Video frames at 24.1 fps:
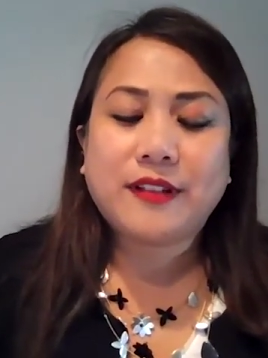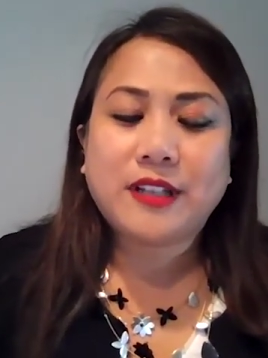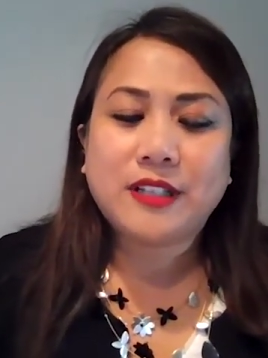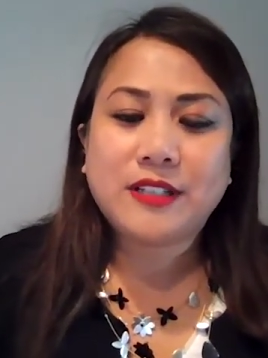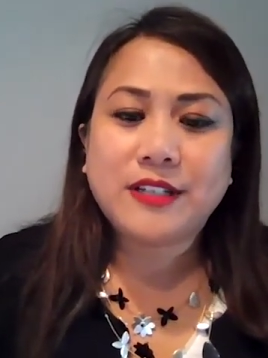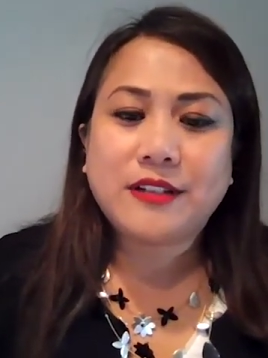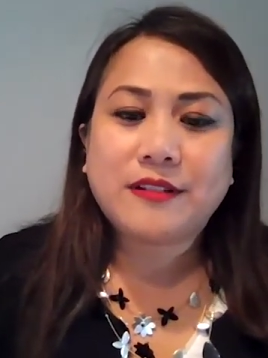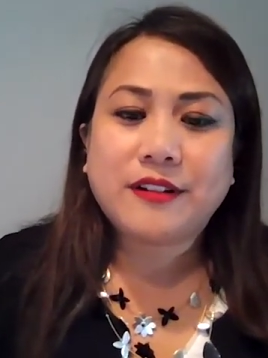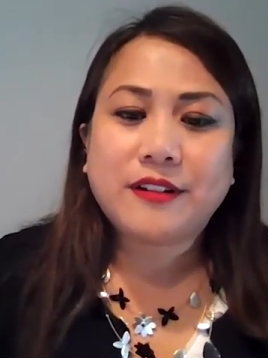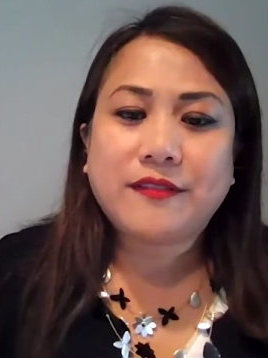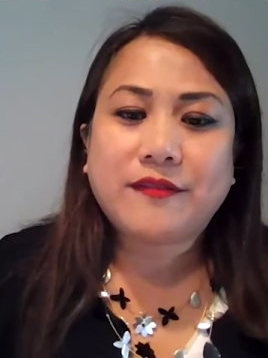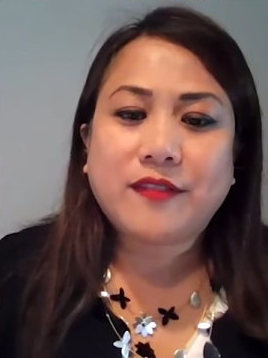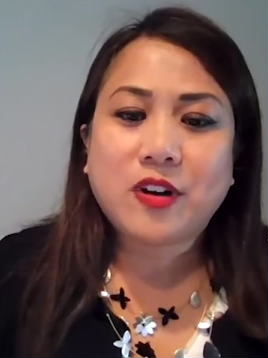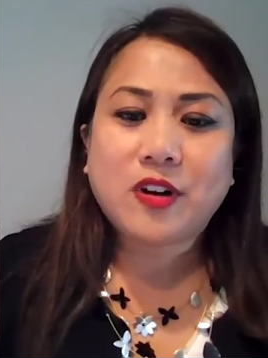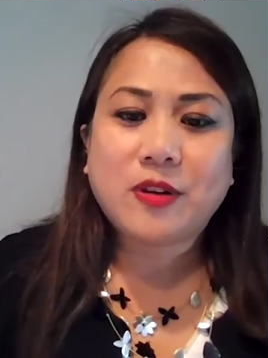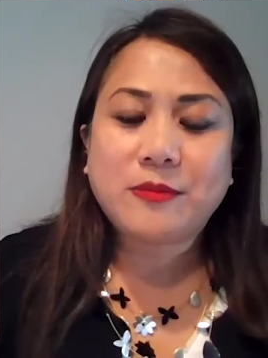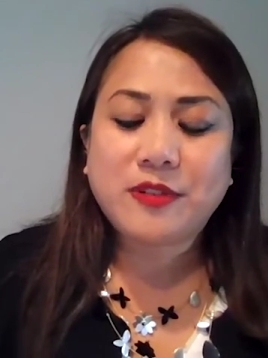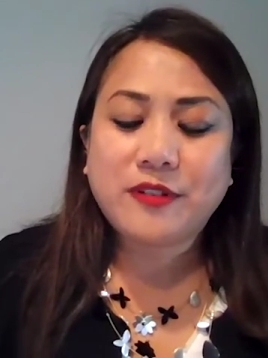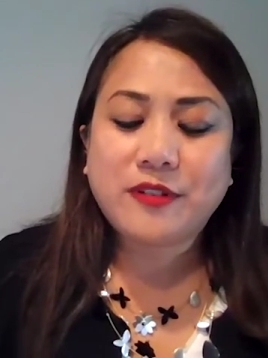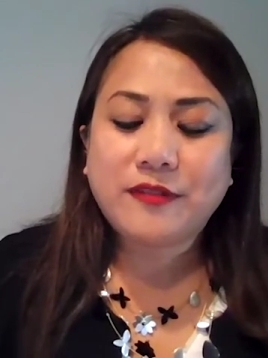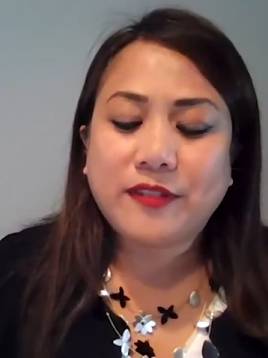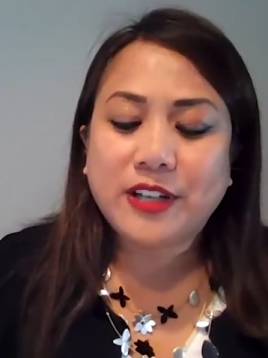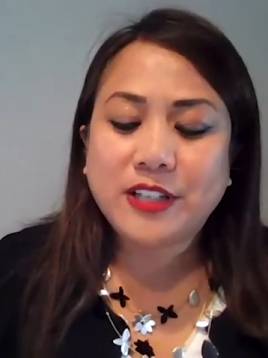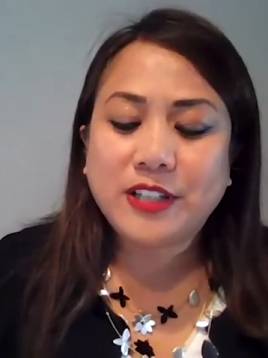a dairy
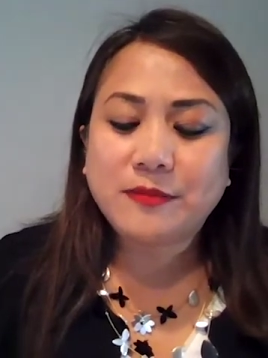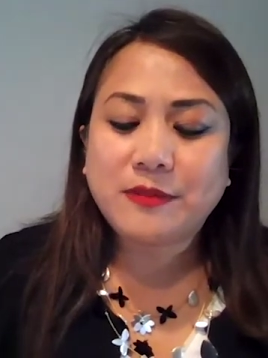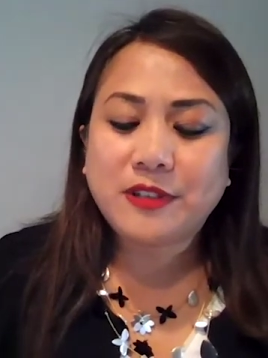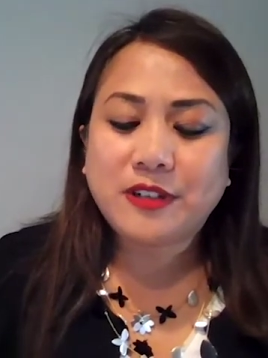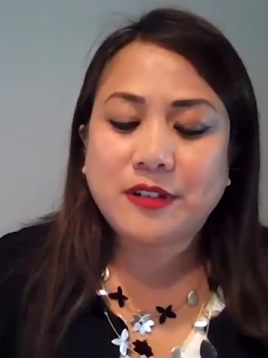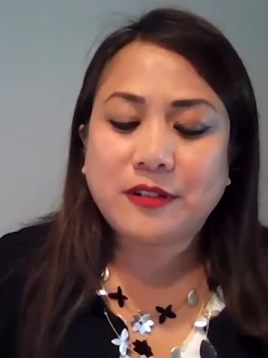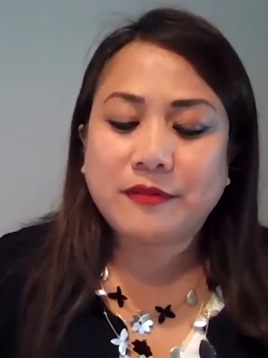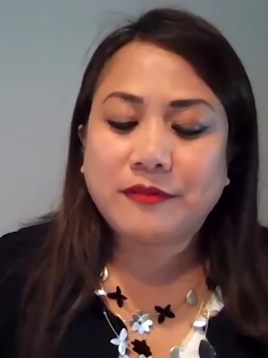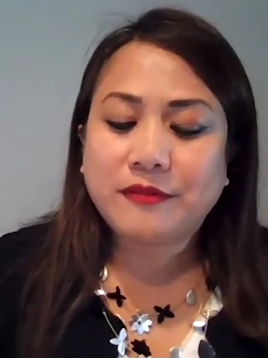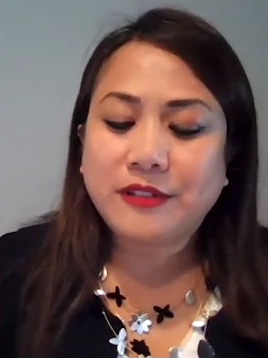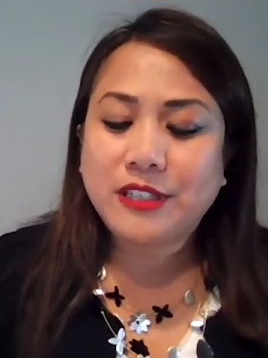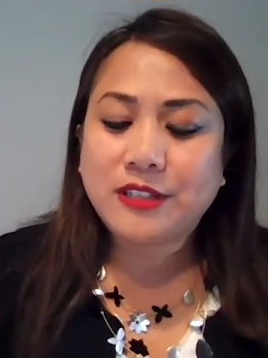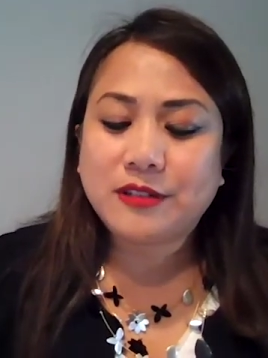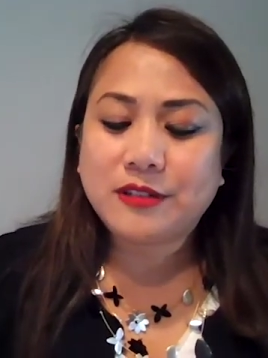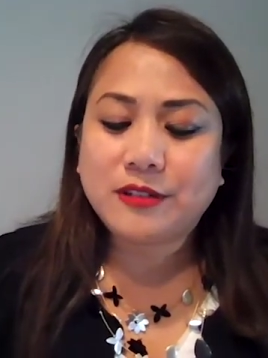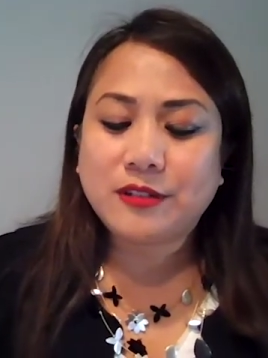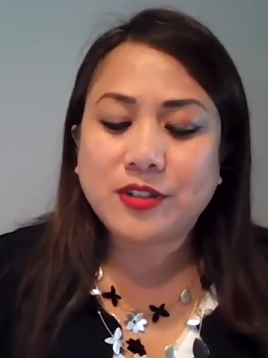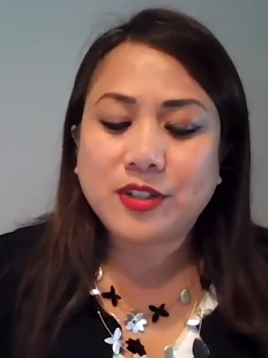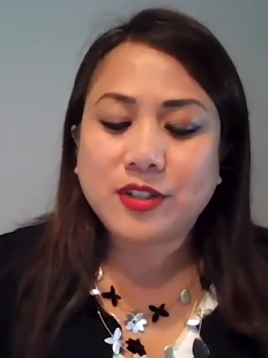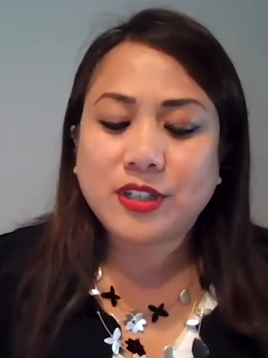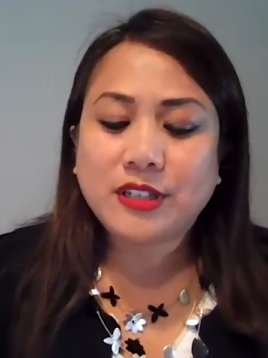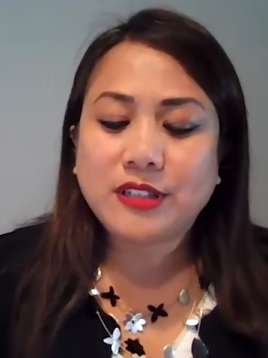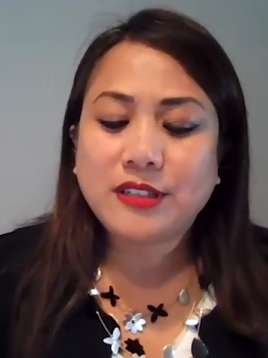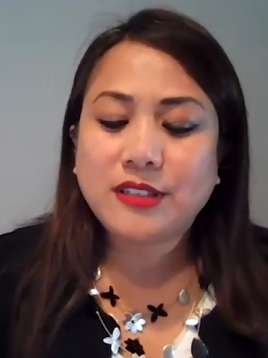farmer investment in
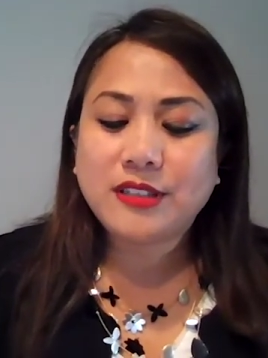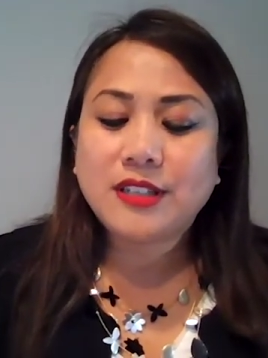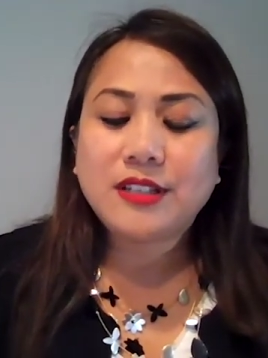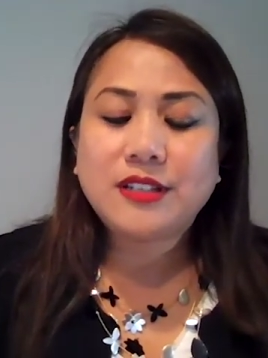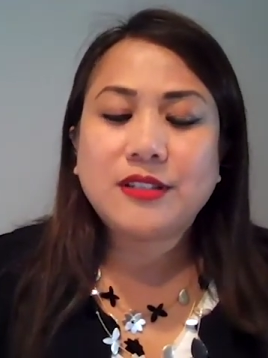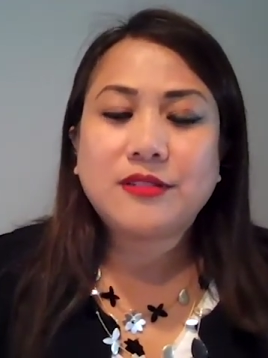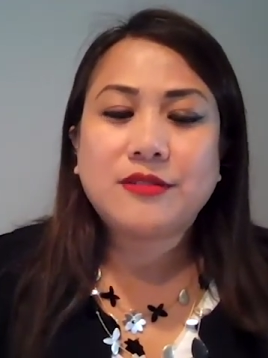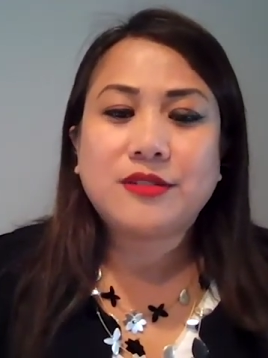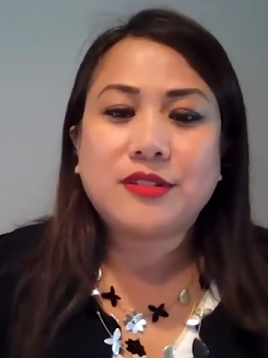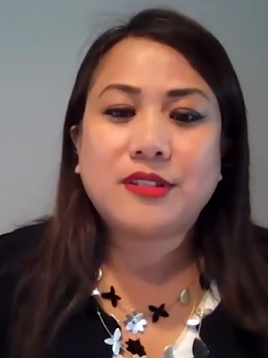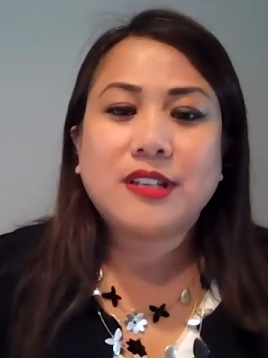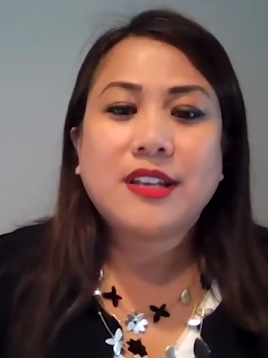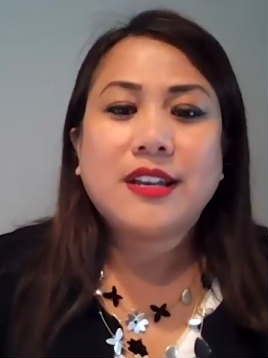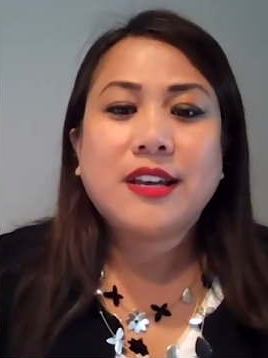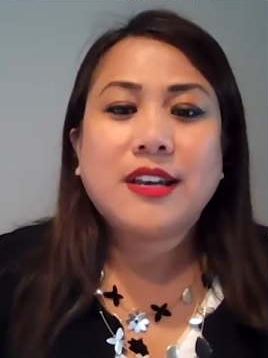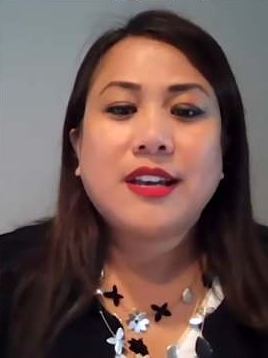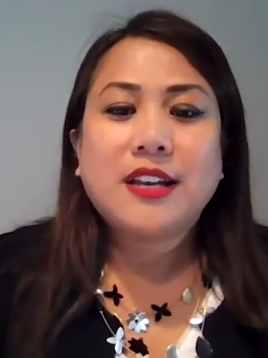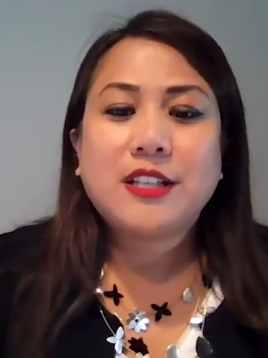research continues